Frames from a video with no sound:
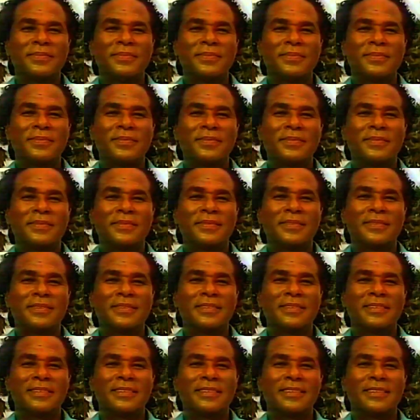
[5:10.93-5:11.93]
Did you talk to her
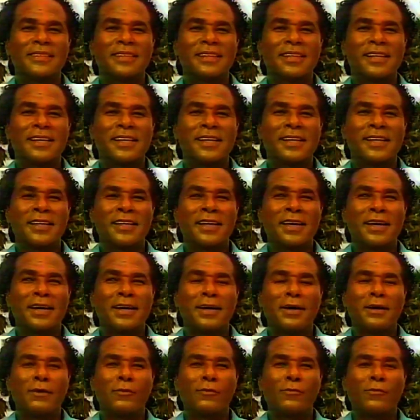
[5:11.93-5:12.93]
about psychics?
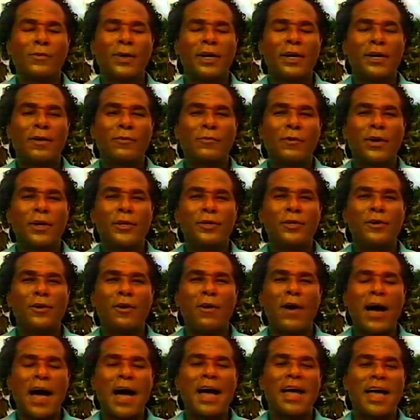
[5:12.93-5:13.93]
Well, well, you
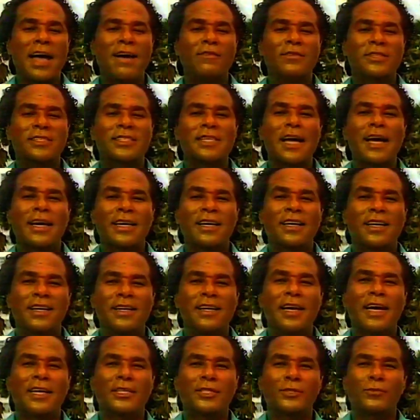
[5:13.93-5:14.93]
know, I have a psychic
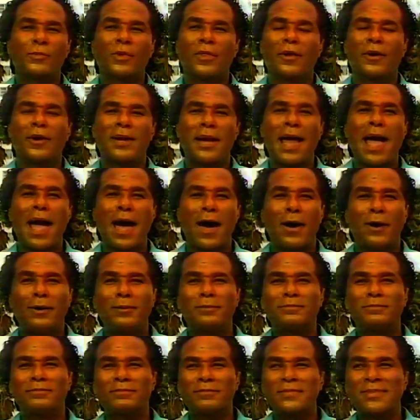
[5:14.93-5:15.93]
connection with her now.
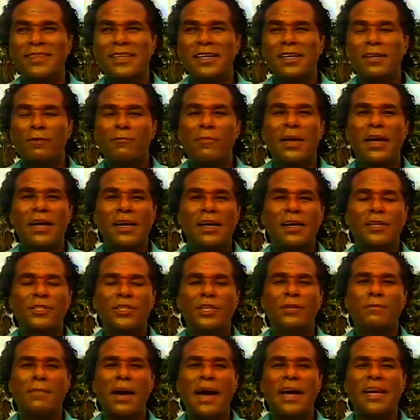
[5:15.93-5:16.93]

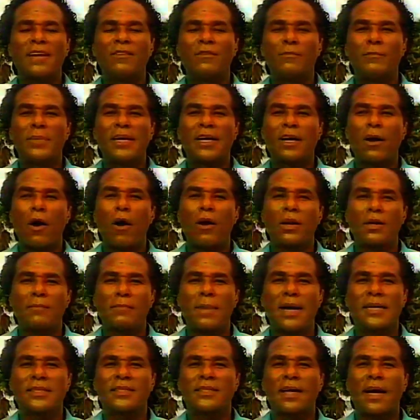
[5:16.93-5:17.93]
She might even be calling
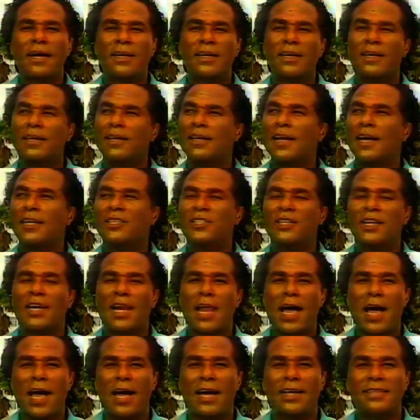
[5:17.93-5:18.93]
my psychic connection
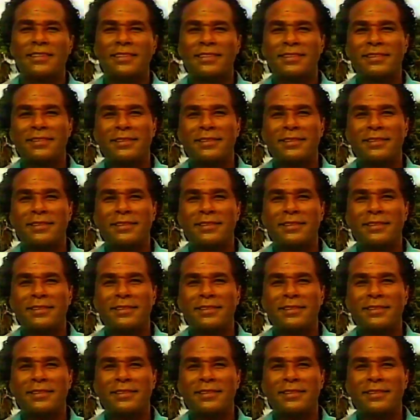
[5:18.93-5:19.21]
line.